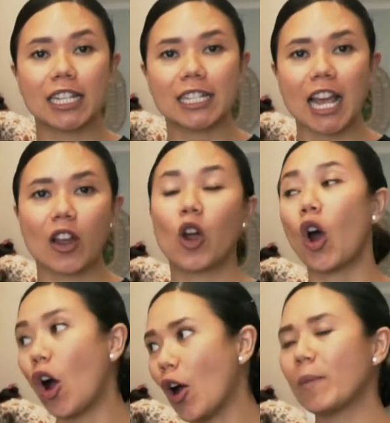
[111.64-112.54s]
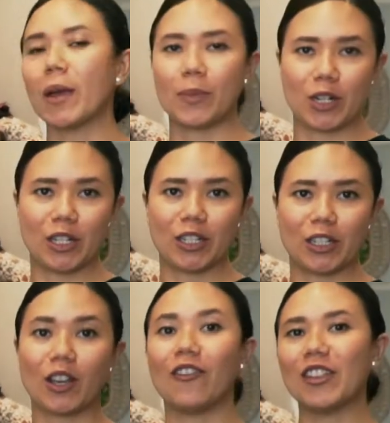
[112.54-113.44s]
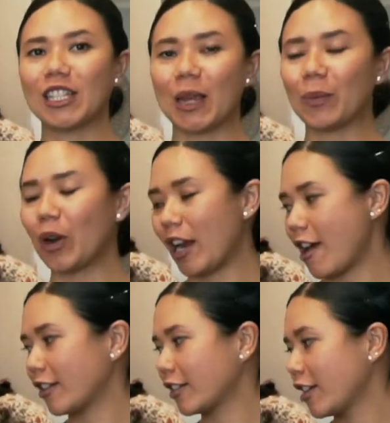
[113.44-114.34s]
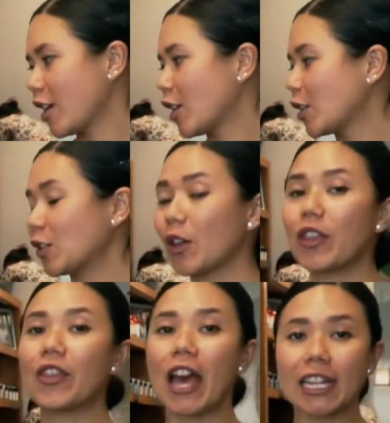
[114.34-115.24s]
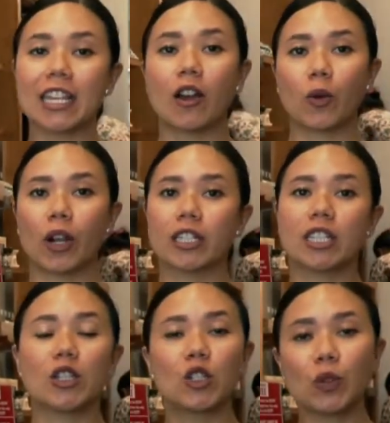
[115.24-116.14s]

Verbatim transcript: discount on my purchase of the same product. So that's how it works. It's